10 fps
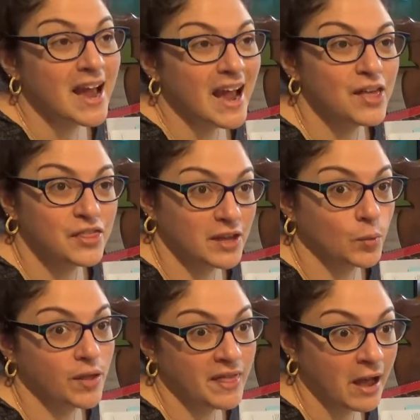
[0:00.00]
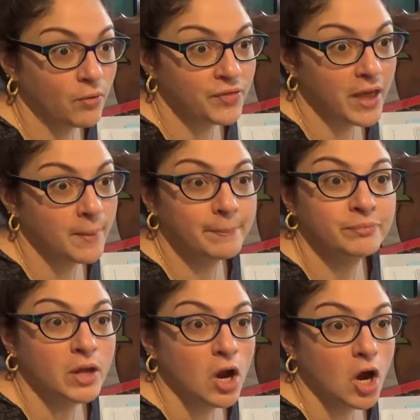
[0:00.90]
I think without them,
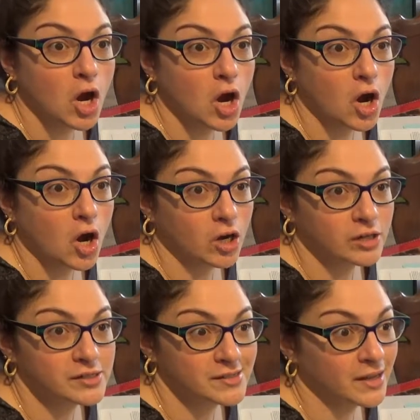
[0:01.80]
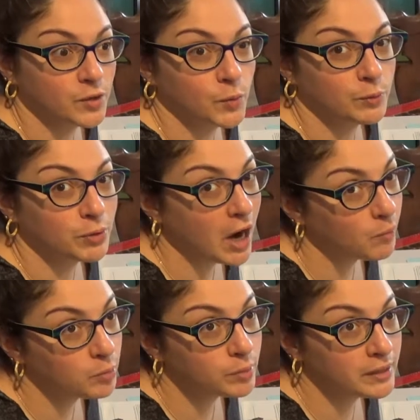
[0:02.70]
our son would
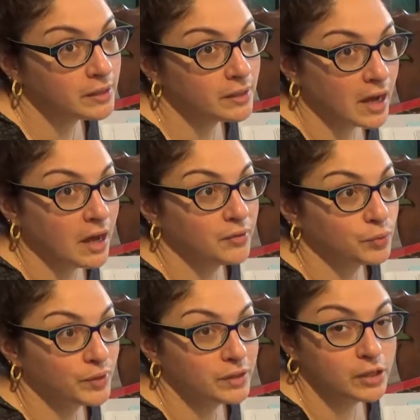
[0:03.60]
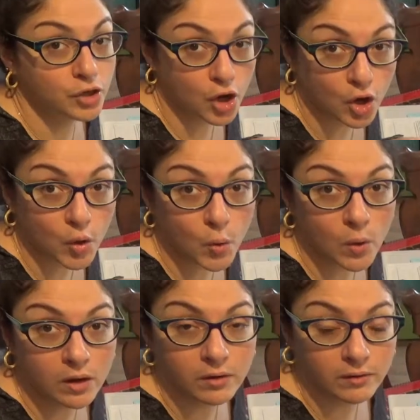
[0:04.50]
probably not really
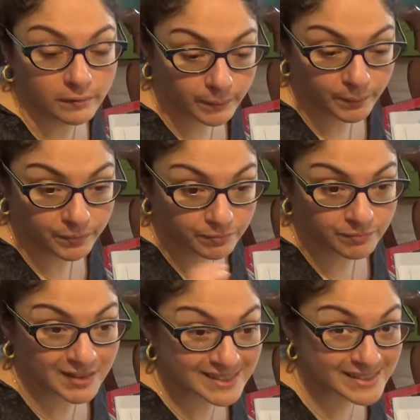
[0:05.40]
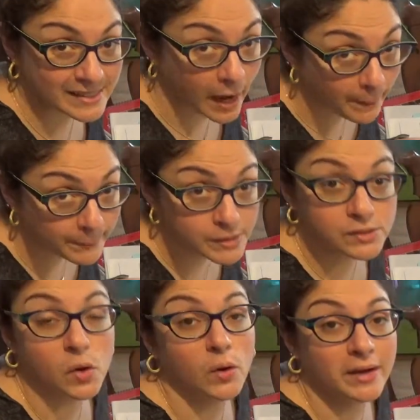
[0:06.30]
know the
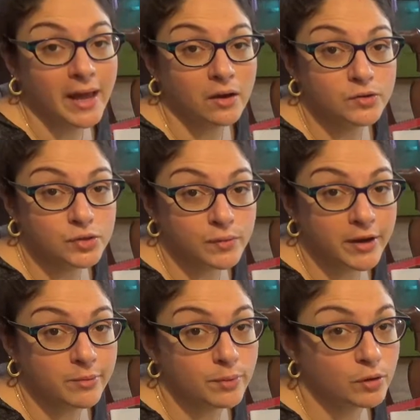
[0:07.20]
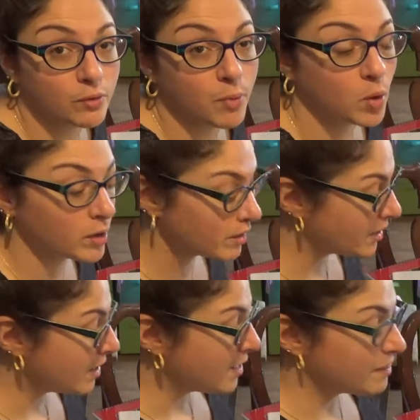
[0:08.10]
steps on how to write a book report.
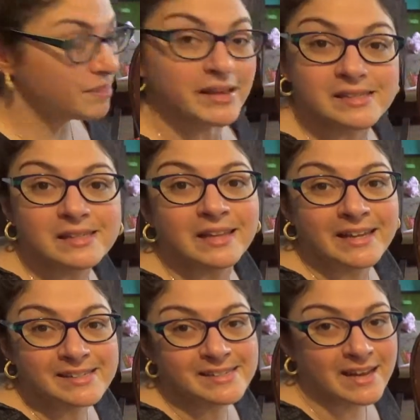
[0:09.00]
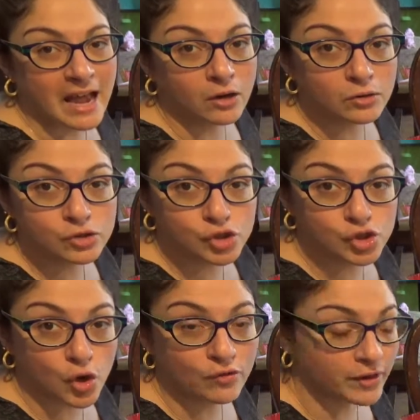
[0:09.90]
This lays it out
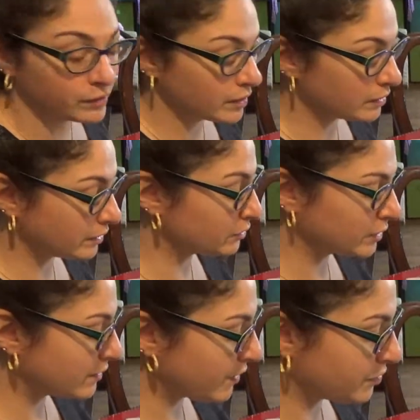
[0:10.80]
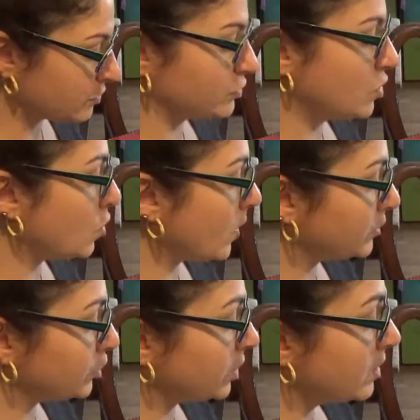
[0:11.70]
so very clearly that there's no
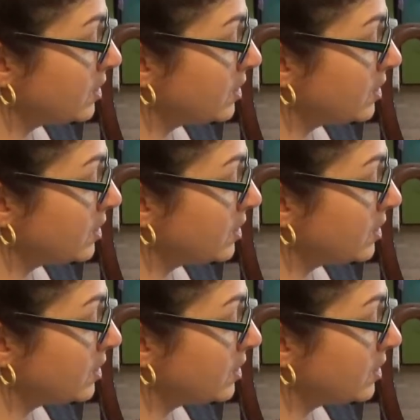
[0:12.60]
question.